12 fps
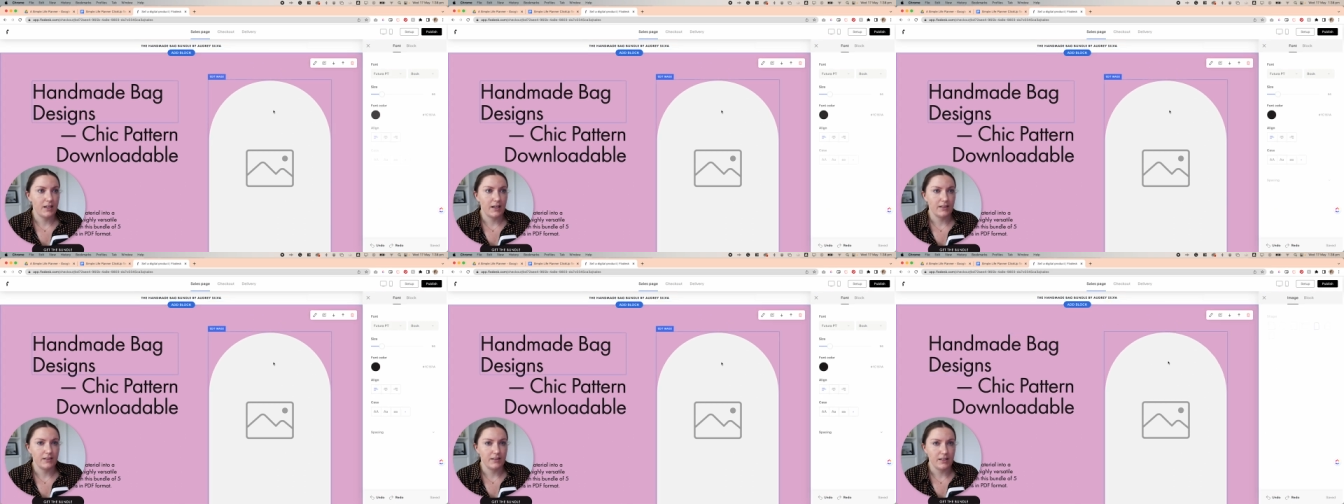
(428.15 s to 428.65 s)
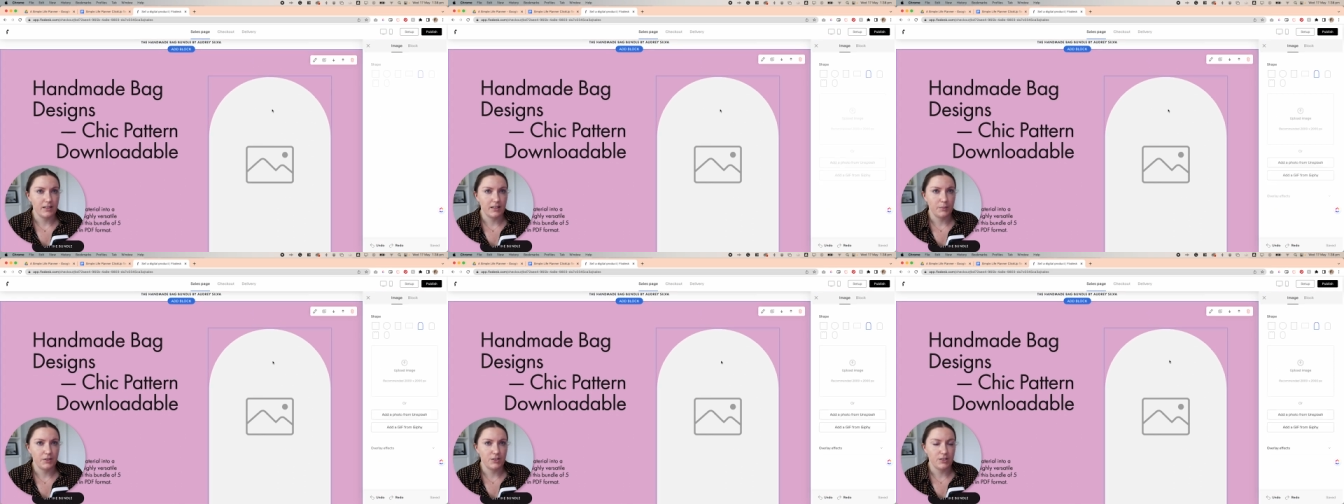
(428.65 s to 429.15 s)
edit the
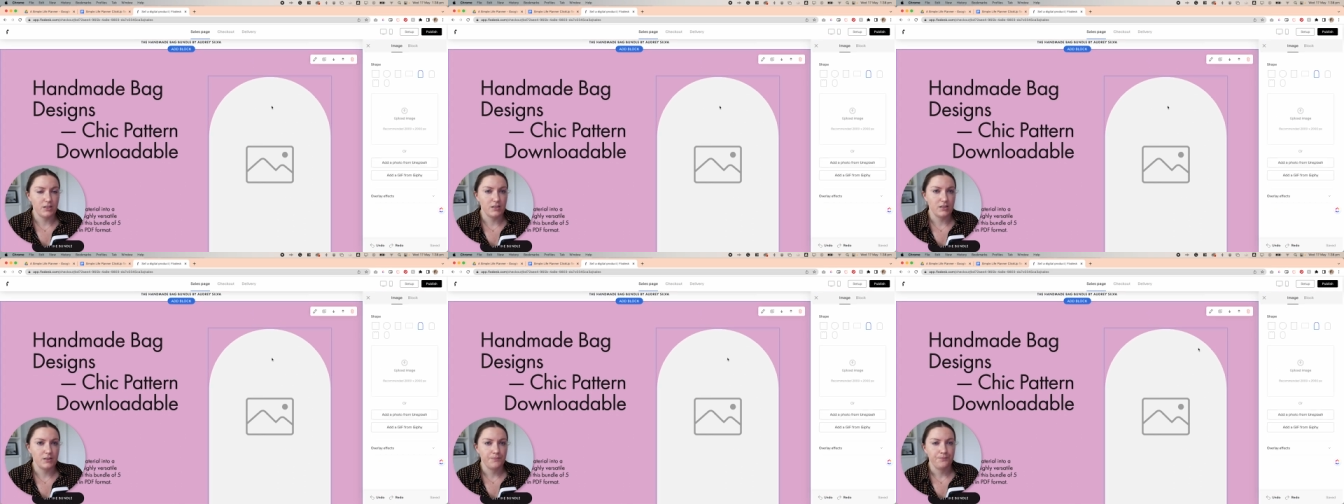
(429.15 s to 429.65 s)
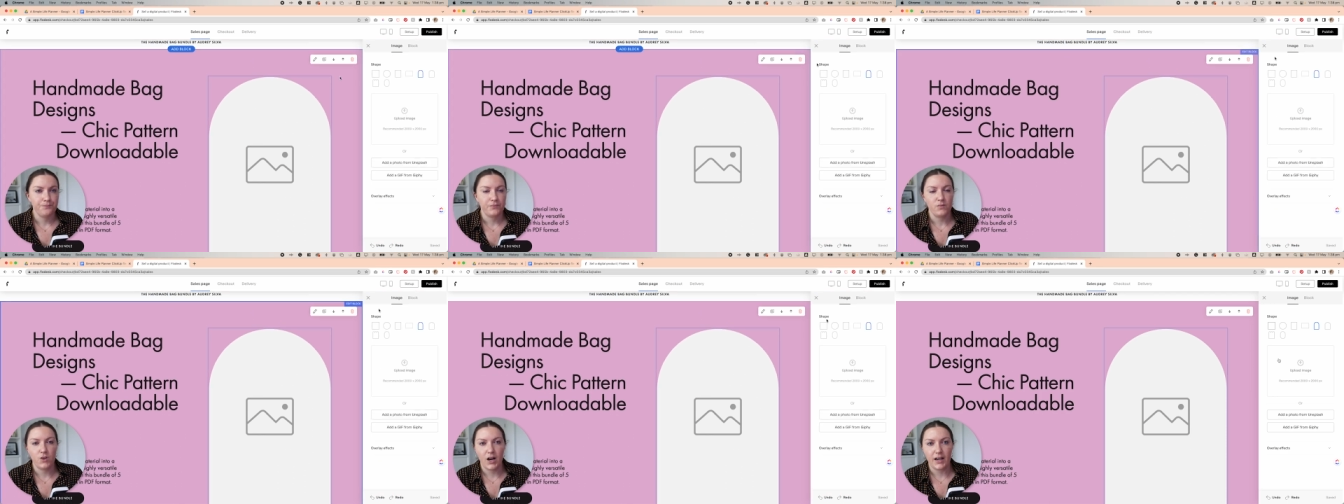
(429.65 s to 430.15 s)
images
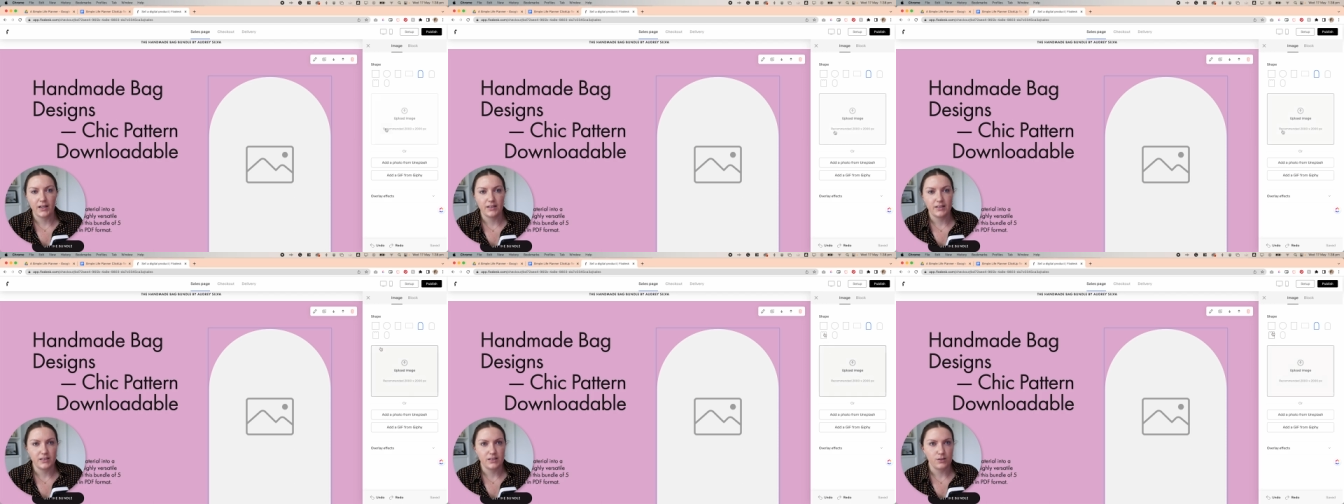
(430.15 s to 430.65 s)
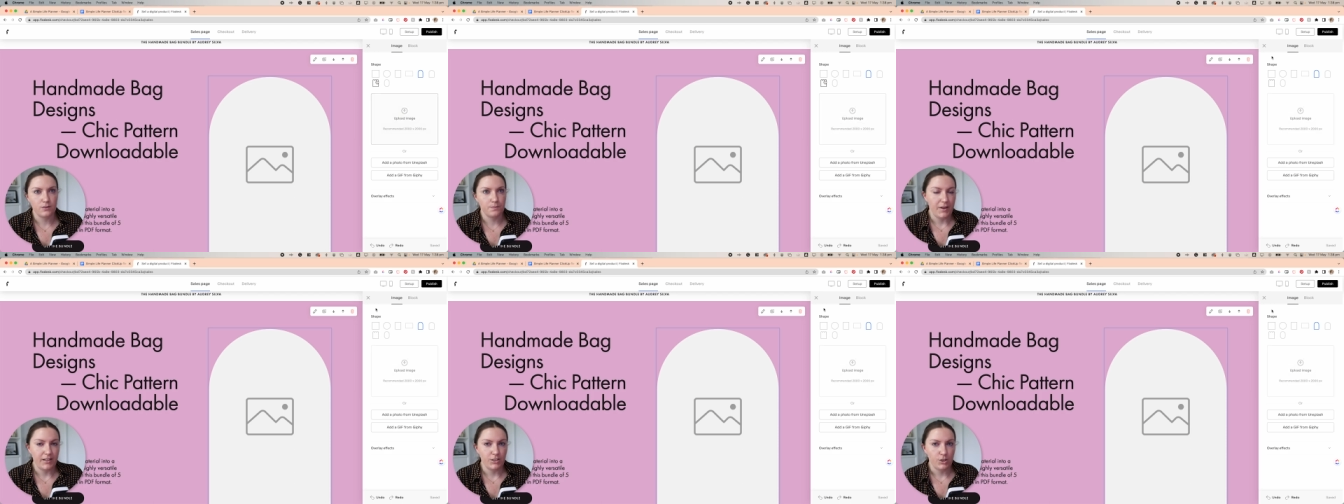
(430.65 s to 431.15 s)
via this
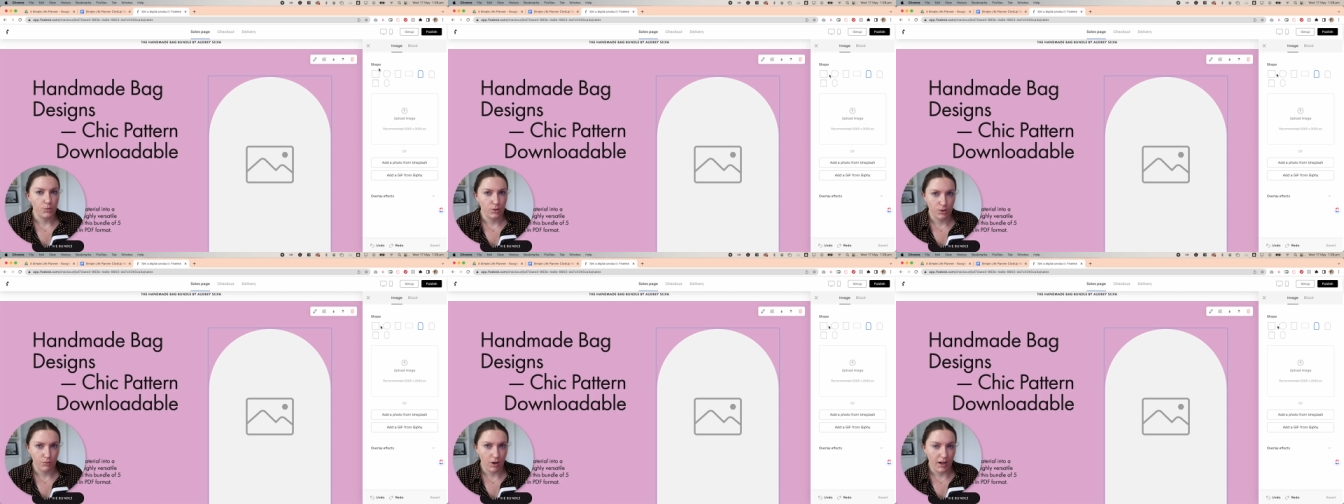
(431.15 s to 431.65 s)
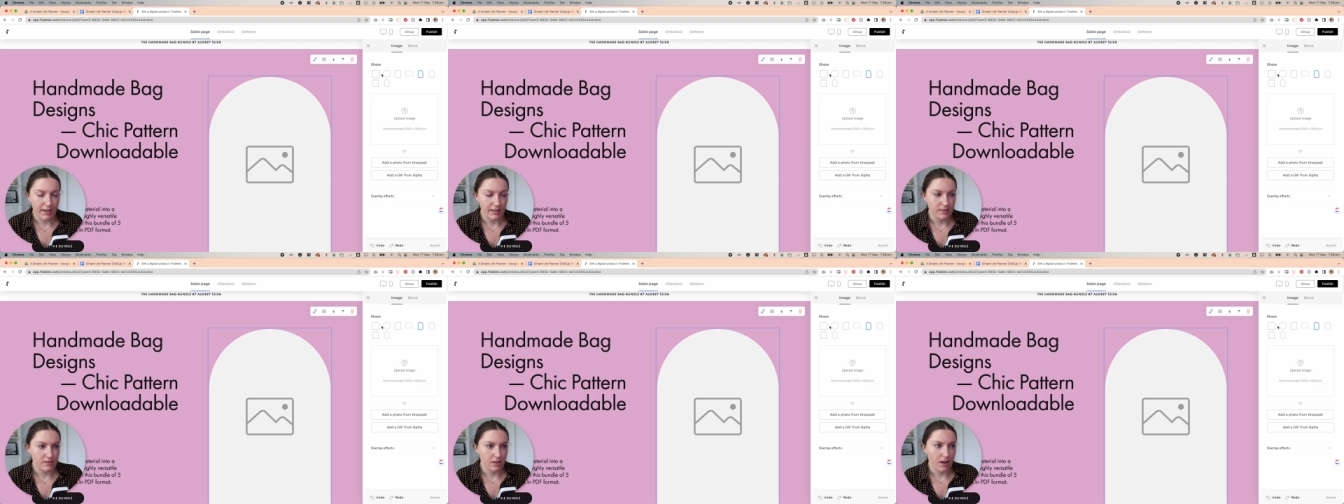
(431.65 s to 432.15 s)
menu on the right
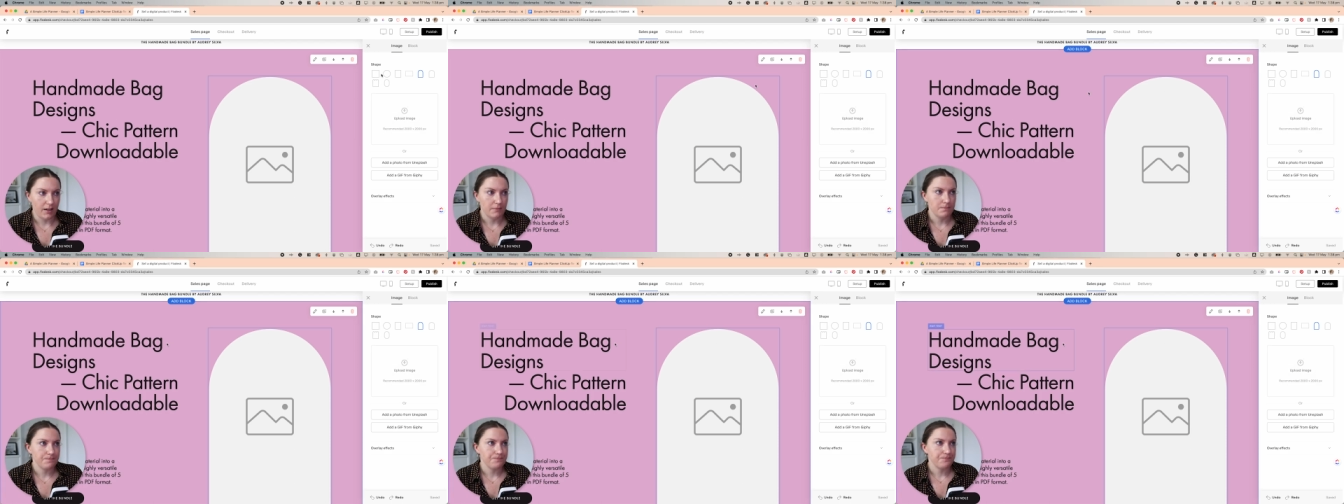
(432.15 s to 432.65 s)
hand side.